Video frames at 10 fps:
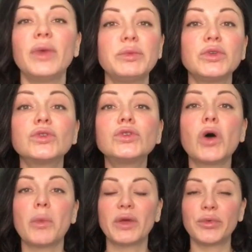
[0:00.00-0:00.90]
Maybe you
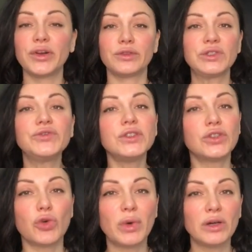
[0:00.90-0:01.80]
saw my previous
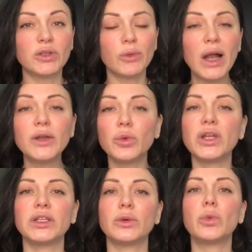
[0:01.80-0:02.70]
video about
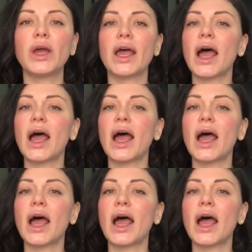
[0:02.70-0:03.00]
Navalny where